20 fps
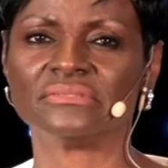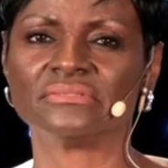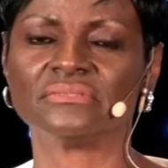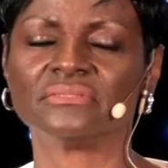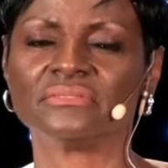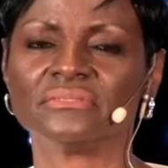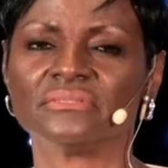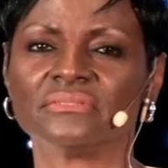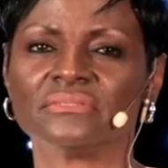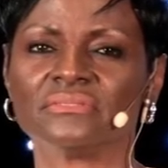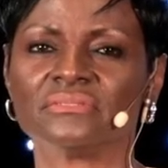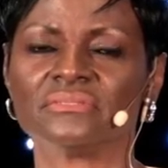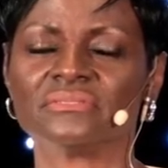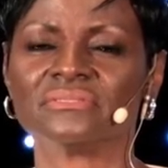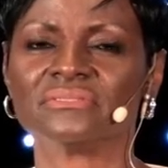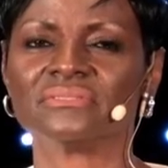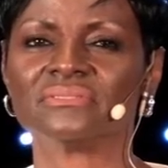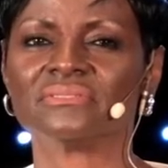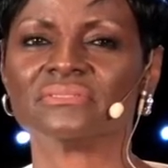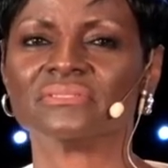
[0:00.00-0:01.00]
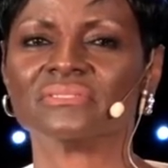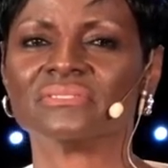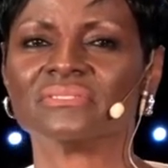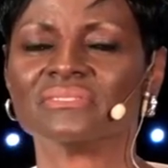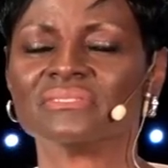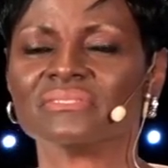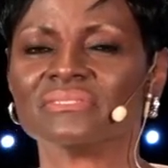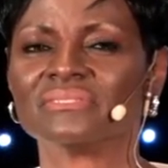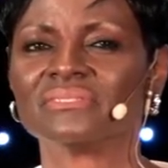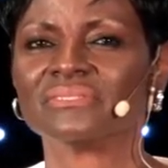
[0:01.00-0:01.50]

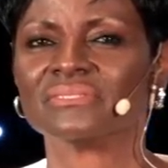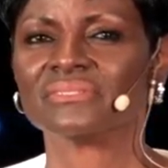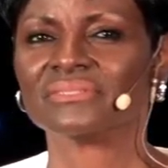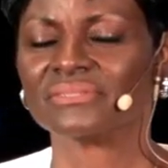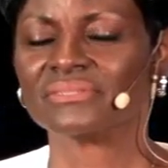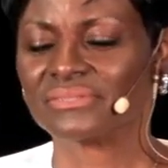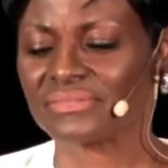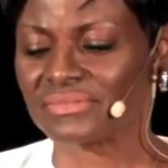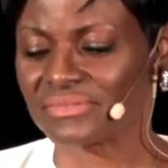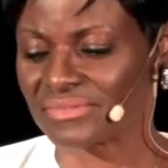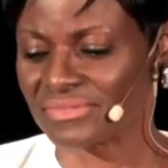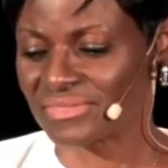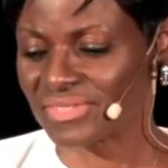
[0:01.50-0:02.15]
[no speech]